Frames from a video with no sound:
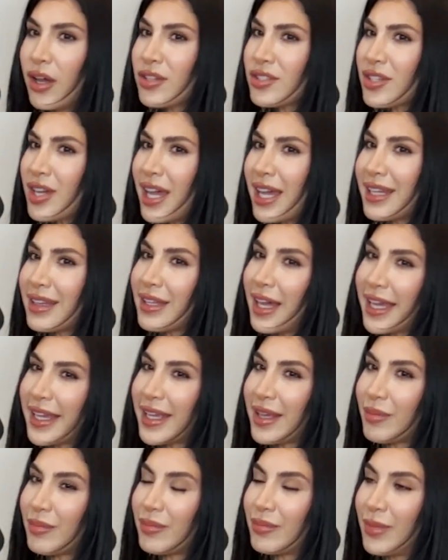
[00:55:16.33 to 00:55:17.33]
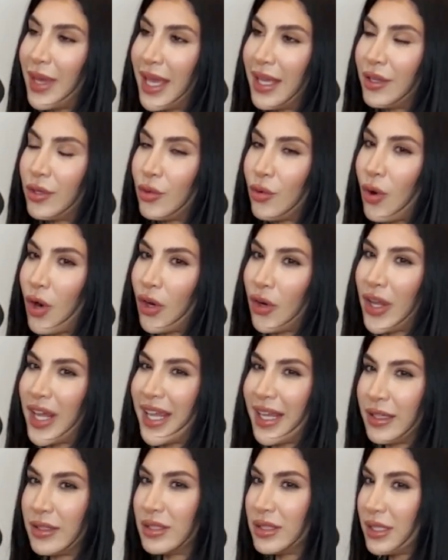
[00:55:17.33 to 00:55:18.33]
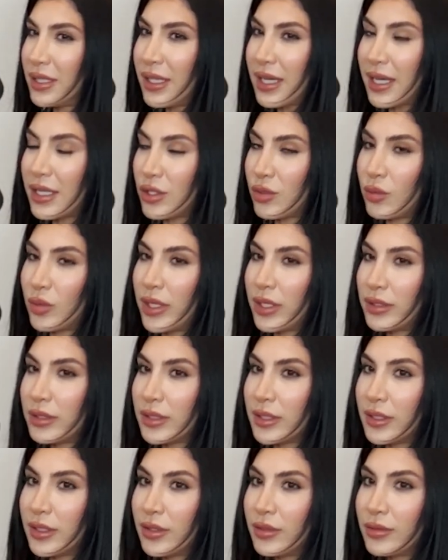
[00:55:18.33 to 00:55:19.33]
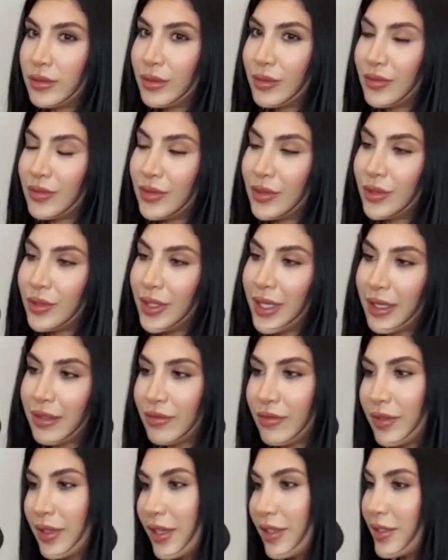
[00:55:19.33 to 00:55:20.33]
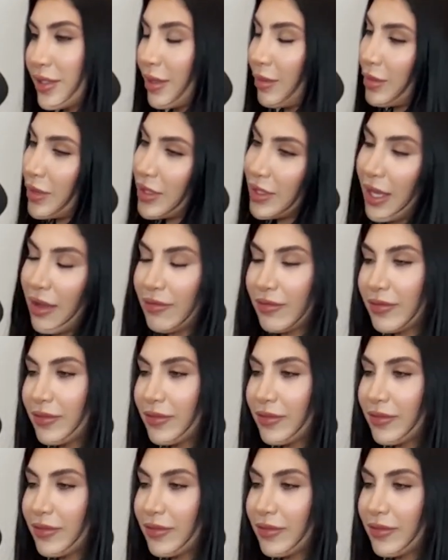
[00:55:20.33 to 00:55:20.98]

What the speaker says: Also, I like men who are handy as well. You know, if you can fix some stuff.